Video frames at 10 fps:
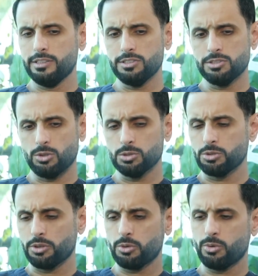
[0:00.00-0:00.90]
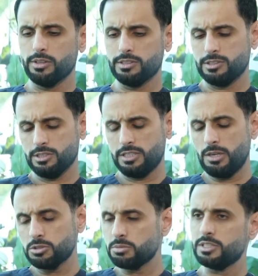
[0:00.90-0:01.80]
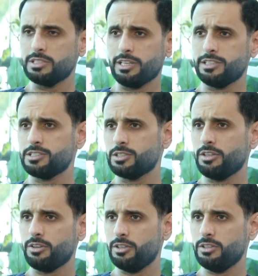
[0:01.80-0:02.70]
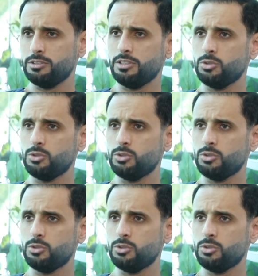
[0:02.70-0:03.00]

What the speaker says: this is also it sounds to me it's